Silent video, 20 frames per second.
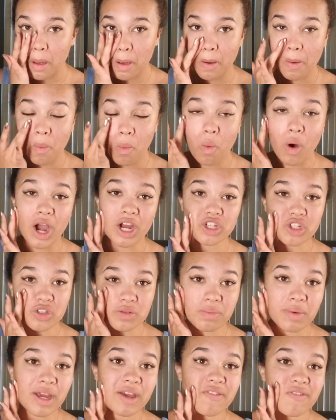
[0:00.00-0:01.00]
washed
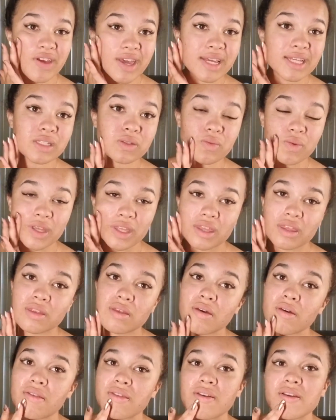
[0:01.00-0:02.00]
my face with
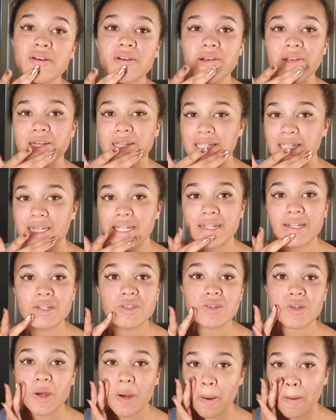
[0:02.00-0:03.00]
the green tea
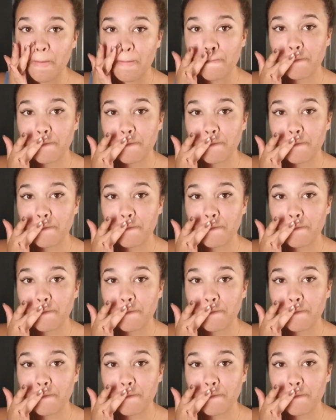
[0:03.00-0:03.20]
cleanser.